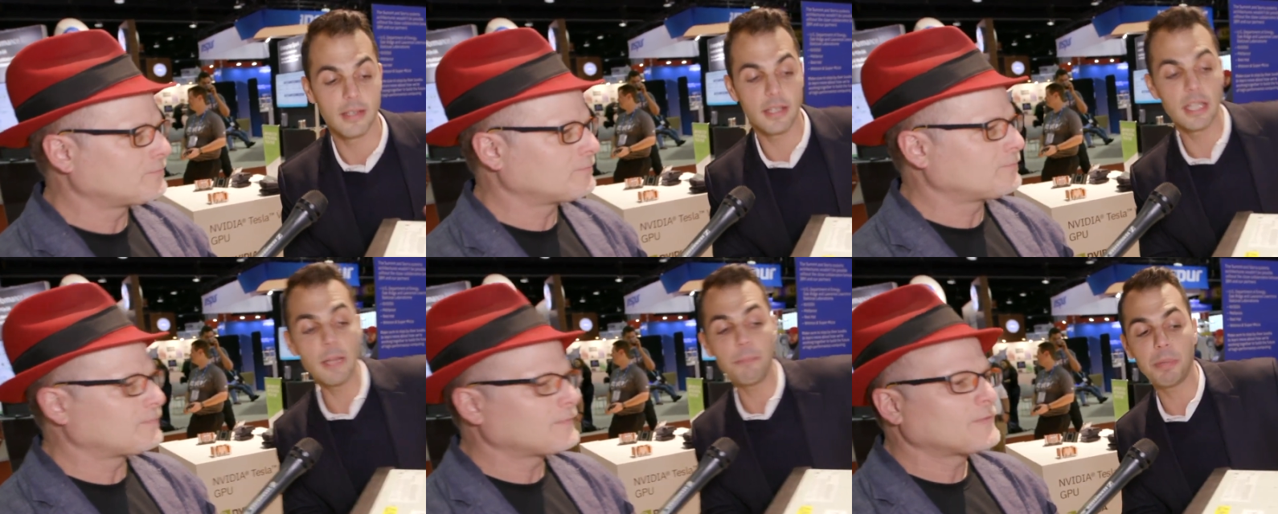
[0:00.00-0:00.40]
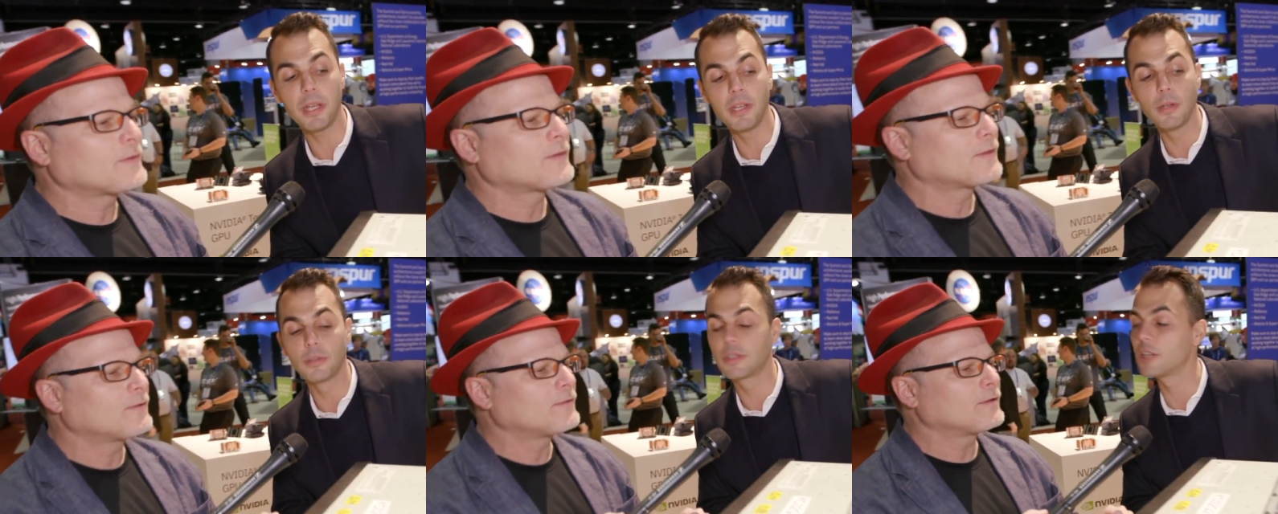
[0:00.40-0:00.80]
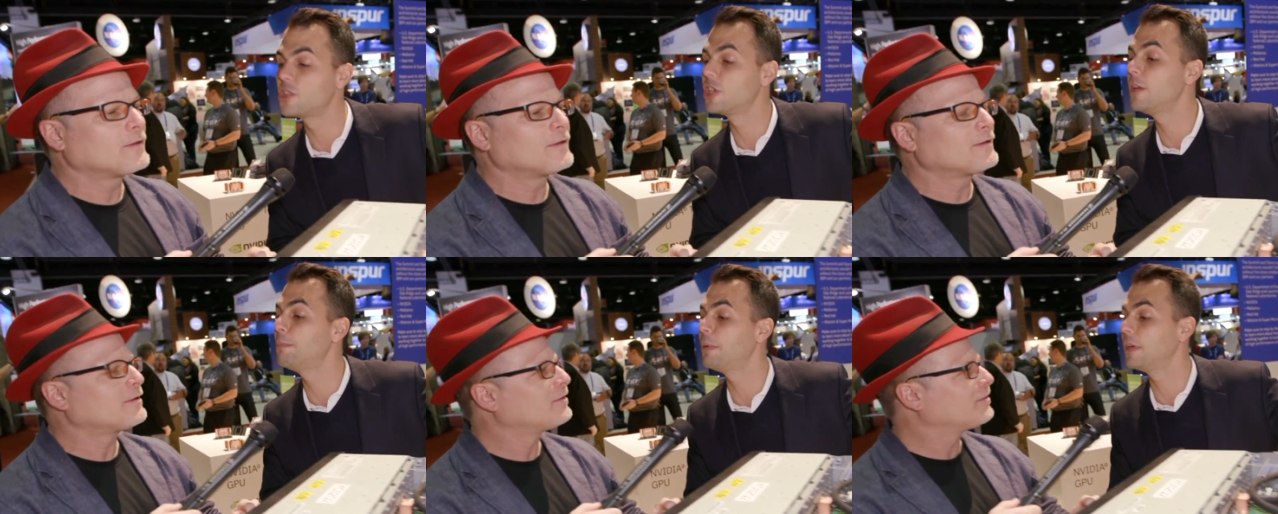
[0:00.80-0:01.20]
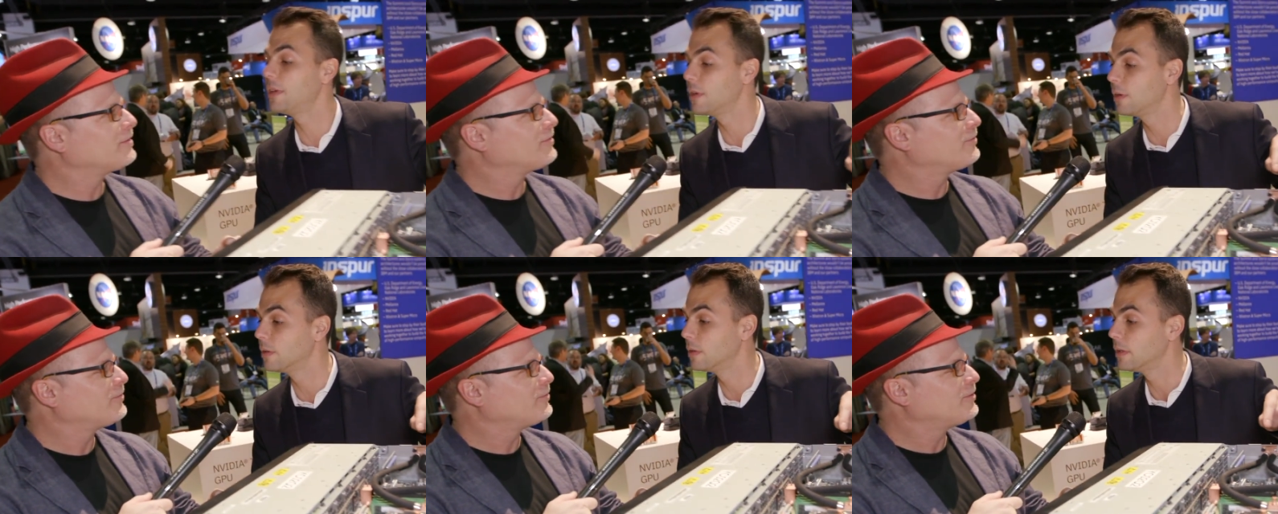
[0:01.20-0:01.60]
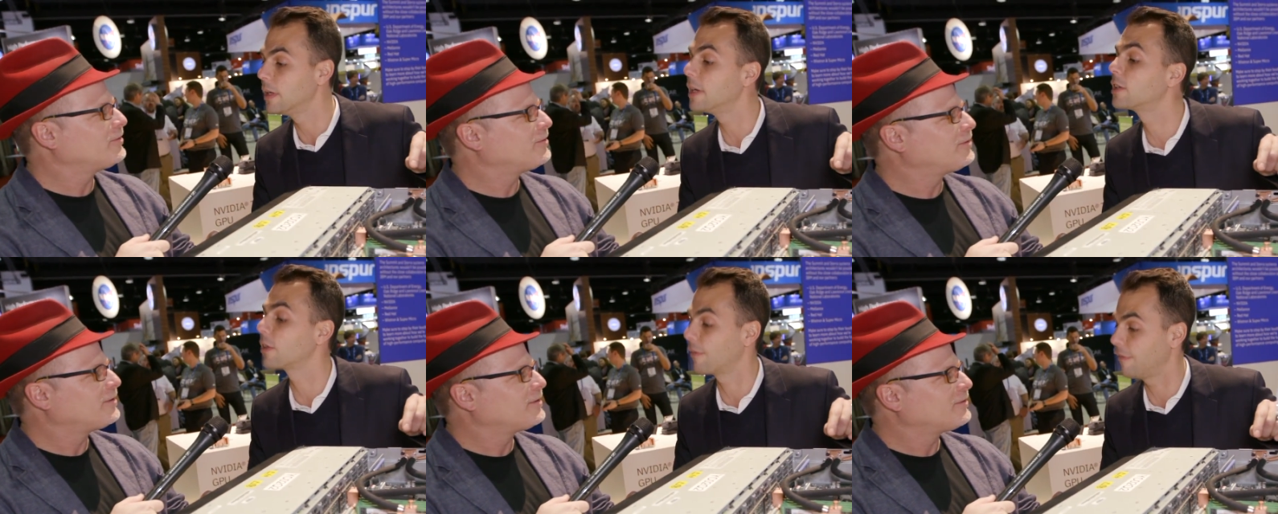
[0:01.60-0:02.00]
Speaker 1: CPU to GPU
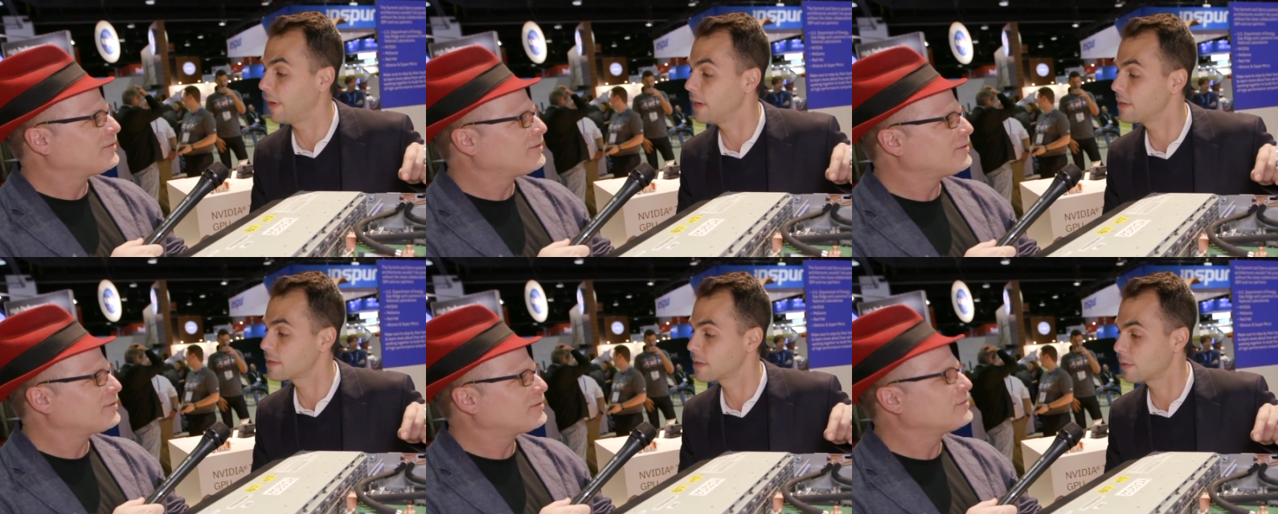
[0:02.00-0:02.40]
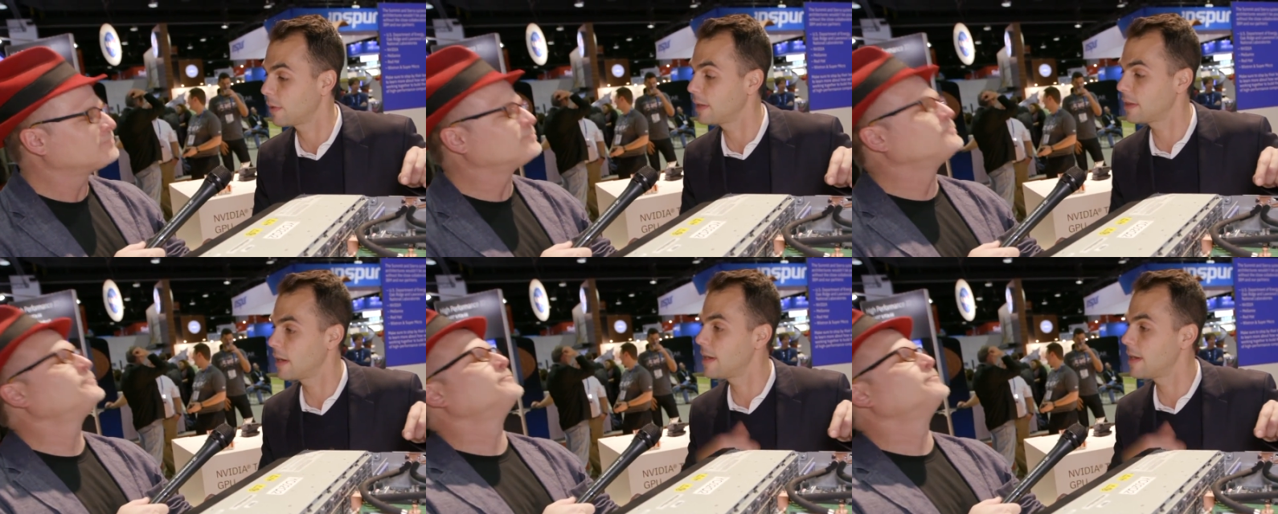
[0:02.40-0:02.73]
interface, right?